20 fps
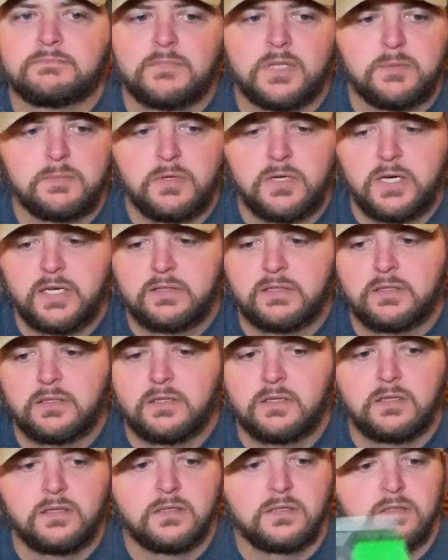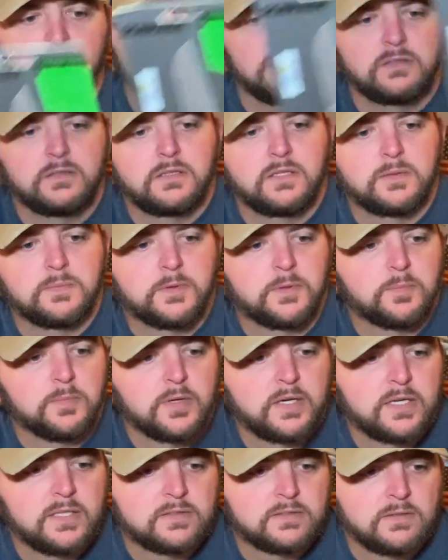I'm gonna have to look up the
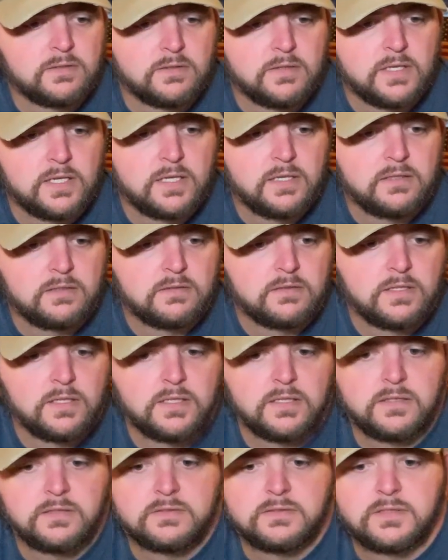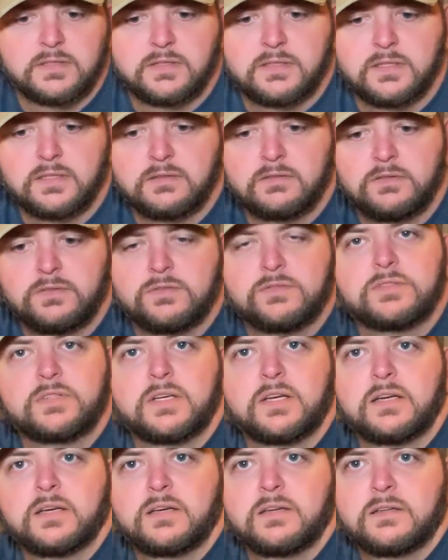price on that. I'll set that to the
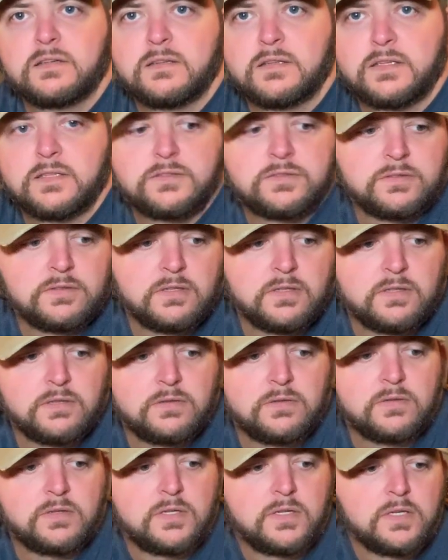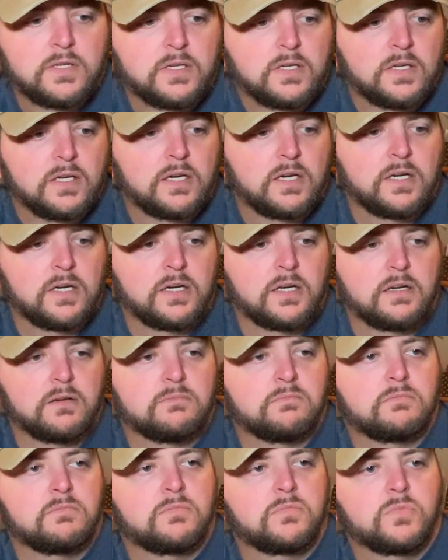side and let you know
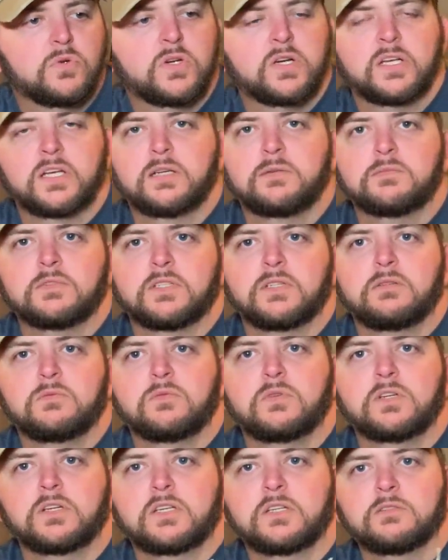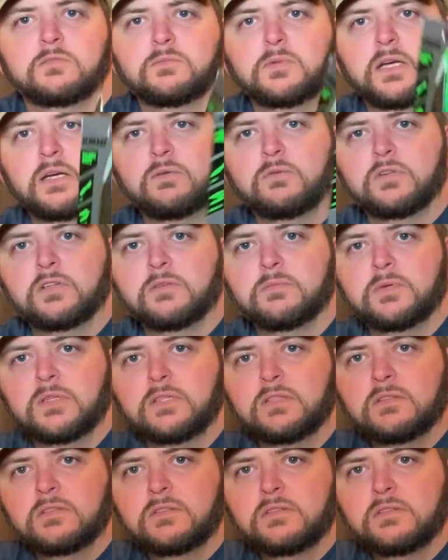what it comes back with. But